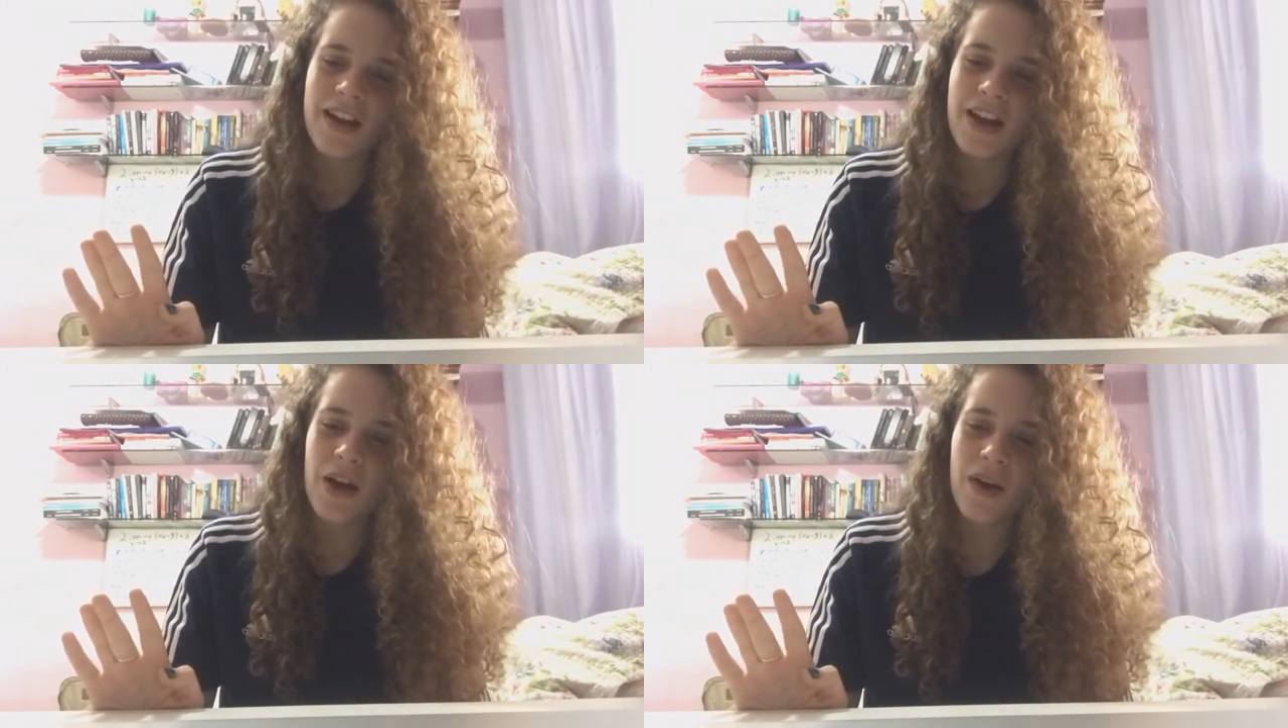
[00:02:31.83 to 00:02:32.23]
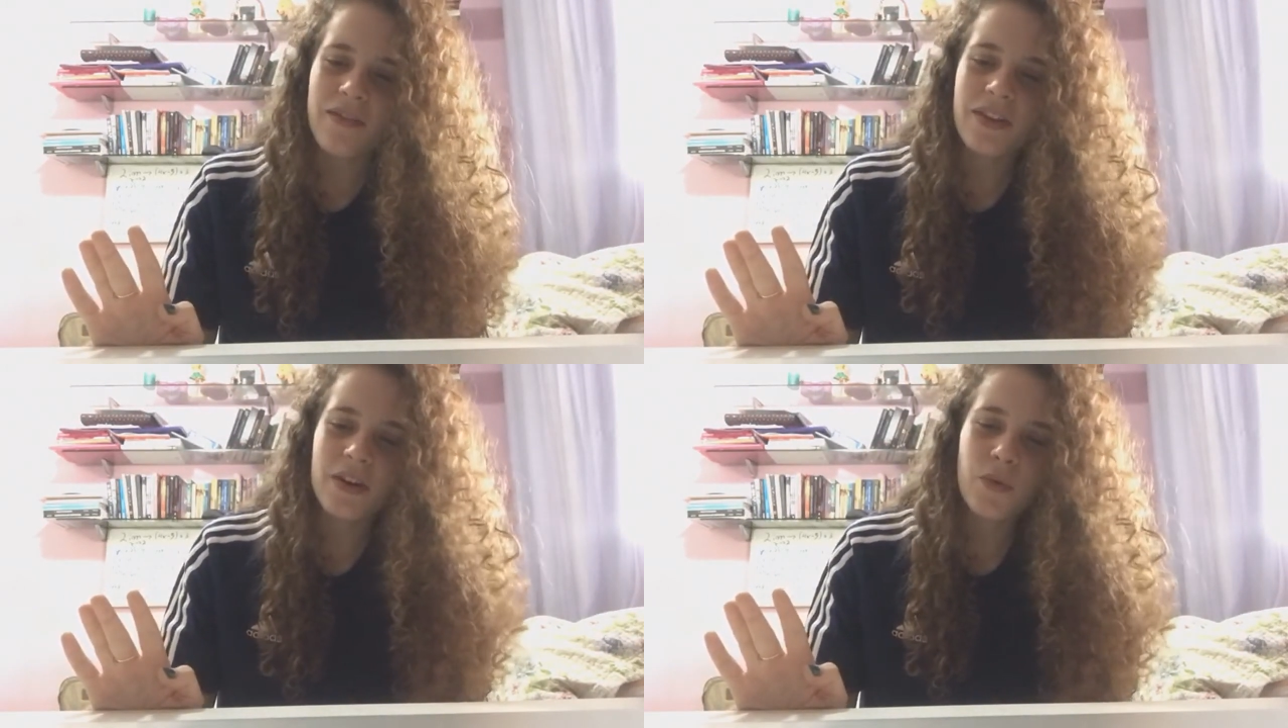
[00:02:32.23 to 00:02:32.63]

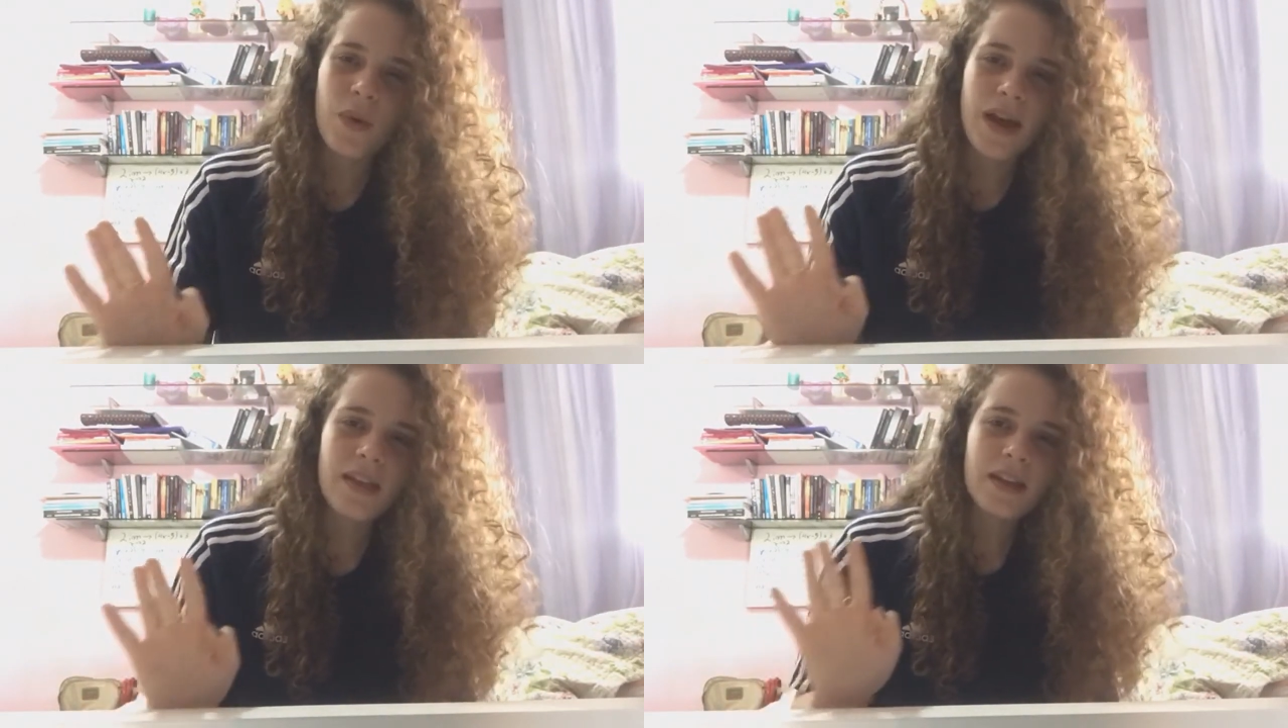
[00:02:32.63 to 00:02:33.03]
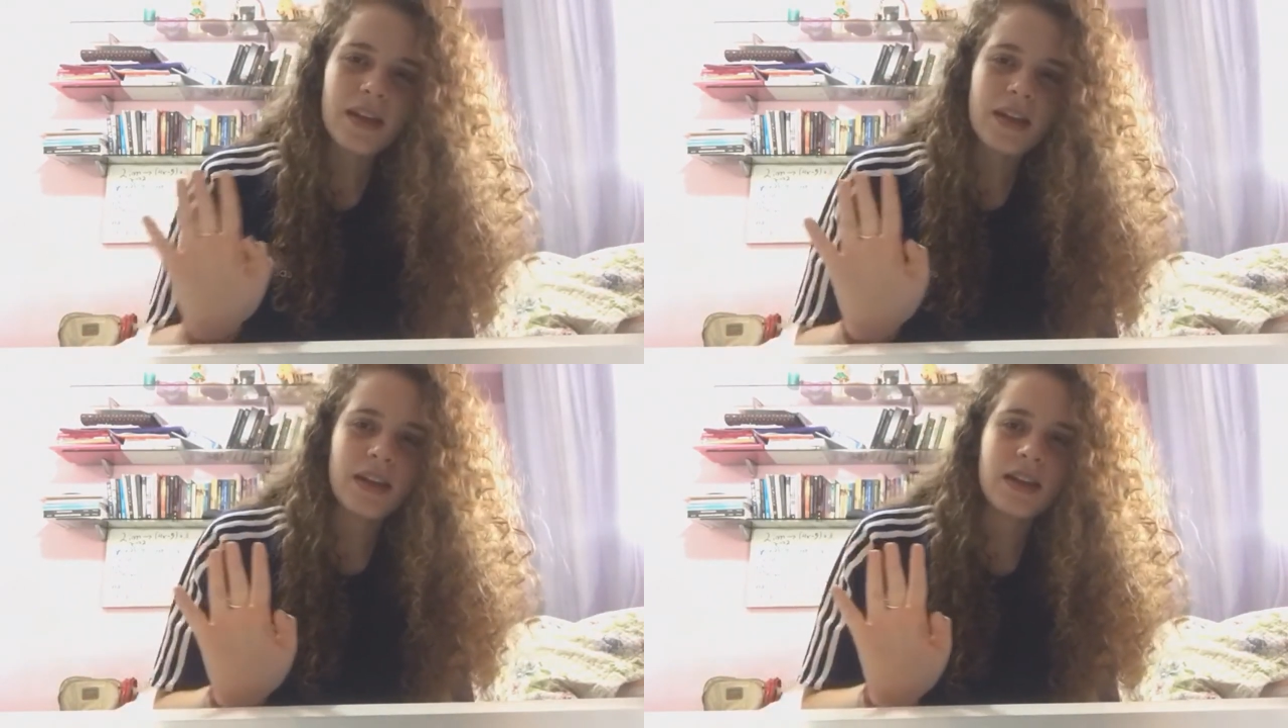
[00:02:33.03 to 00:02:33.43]
However, whether
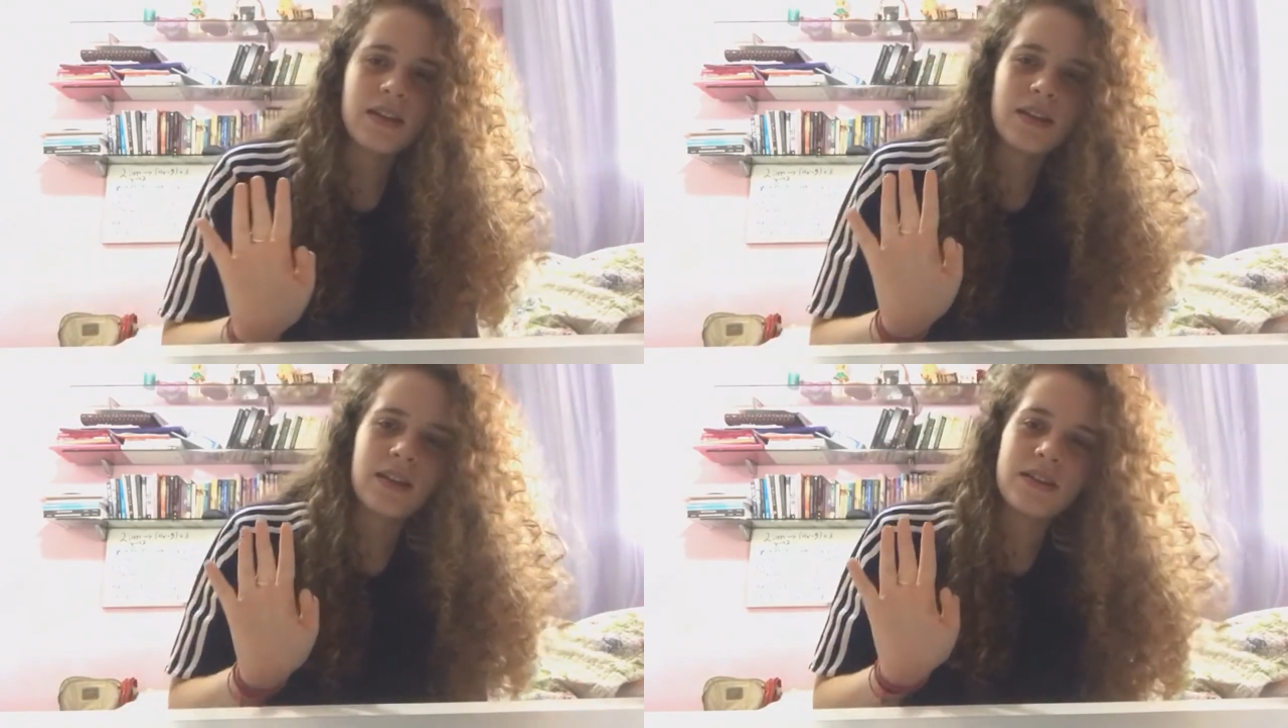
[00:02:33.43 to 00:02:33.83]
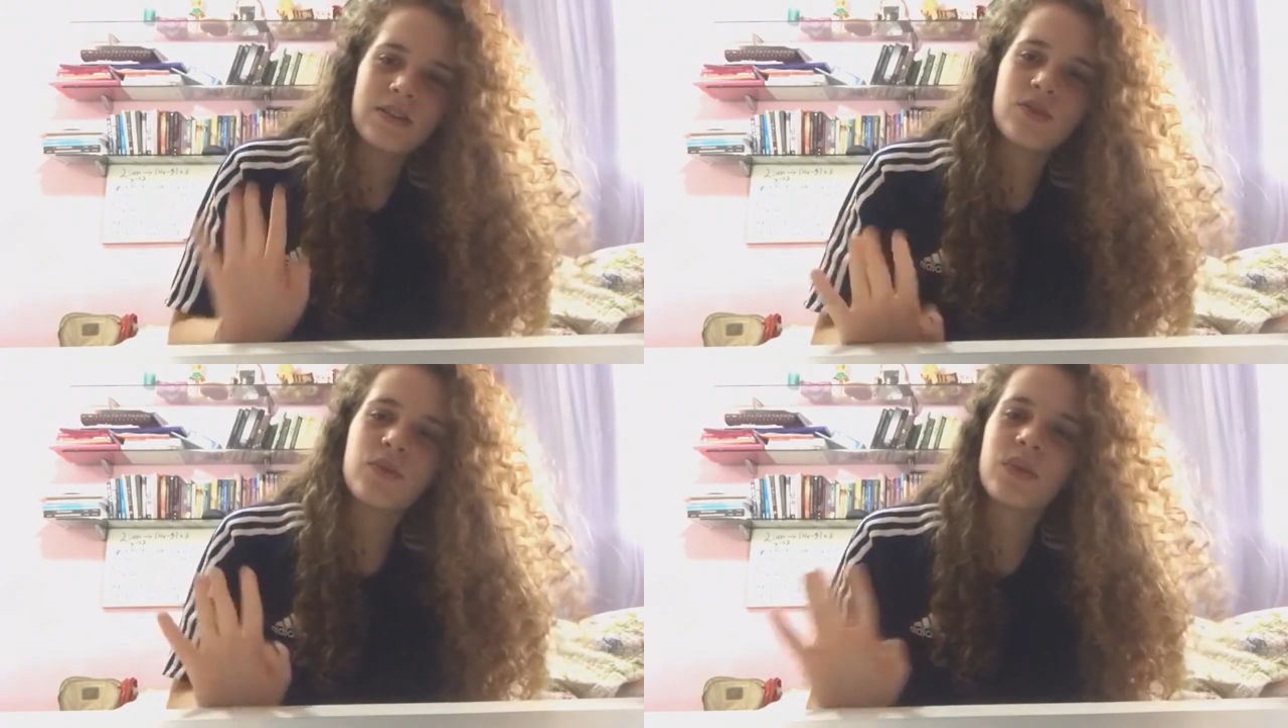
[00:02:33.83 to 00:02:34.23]
it is
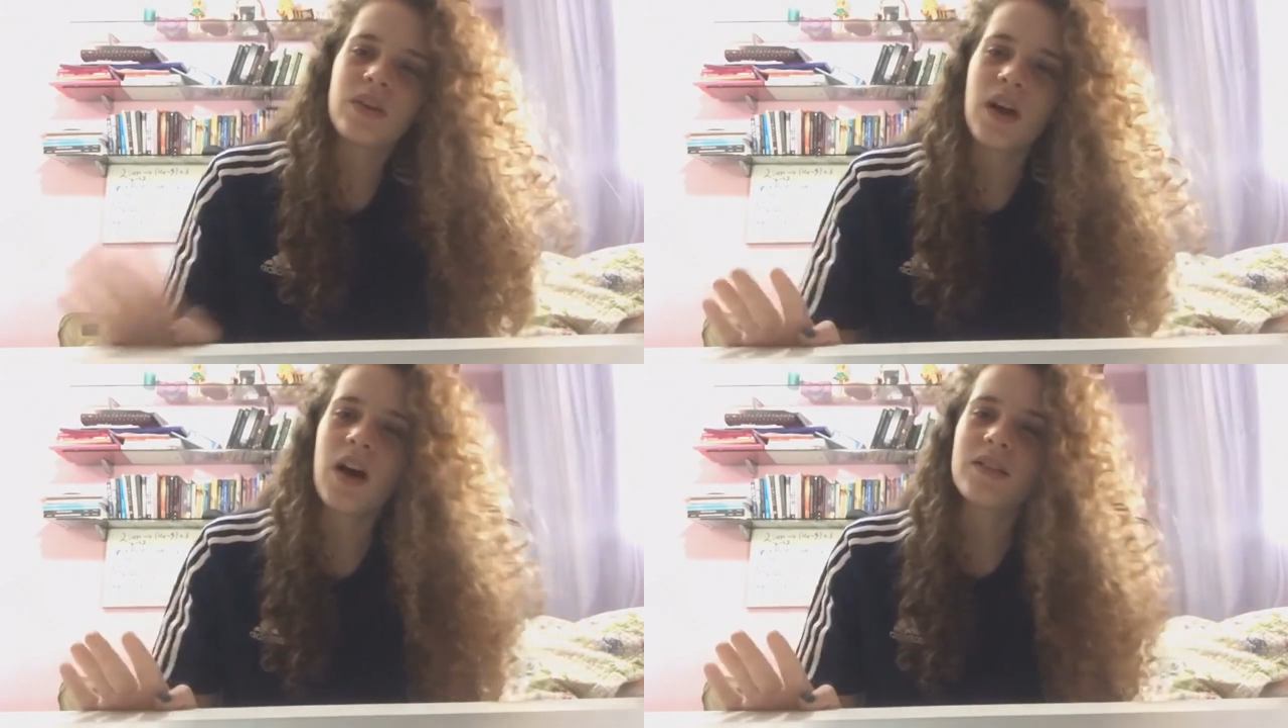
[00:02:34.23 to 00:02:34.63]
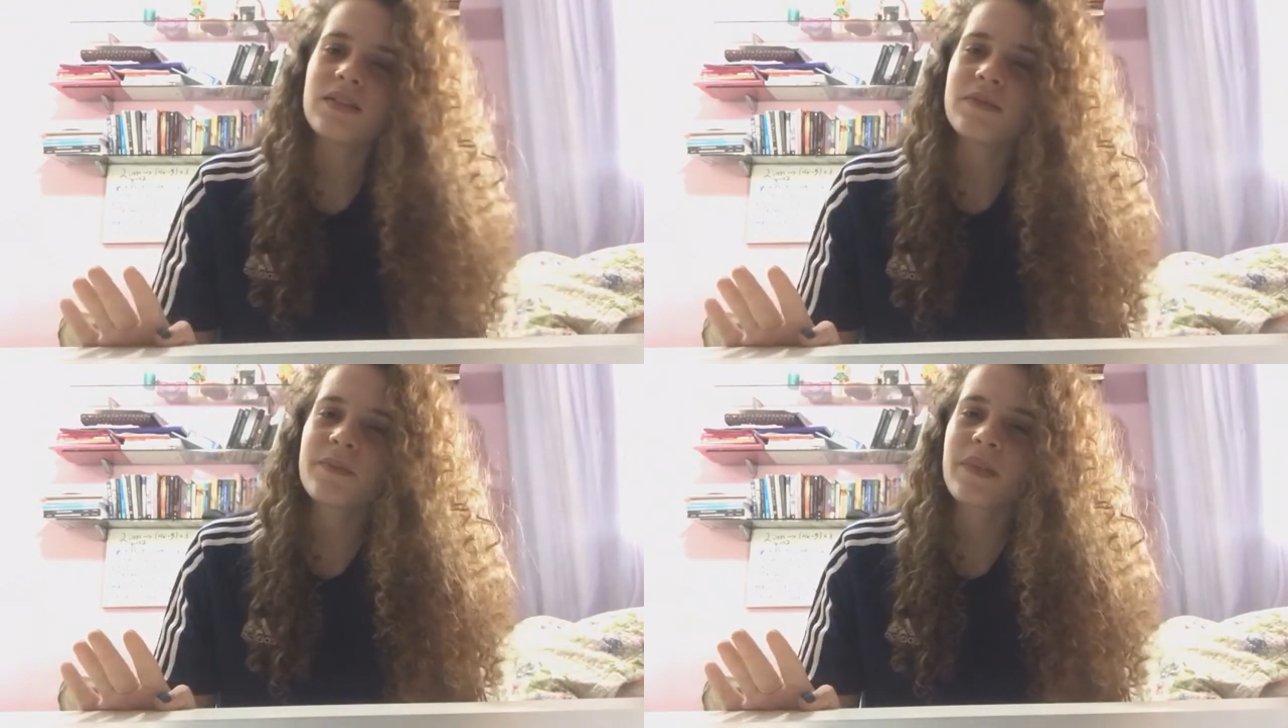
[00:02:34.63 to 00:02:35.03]
true or not,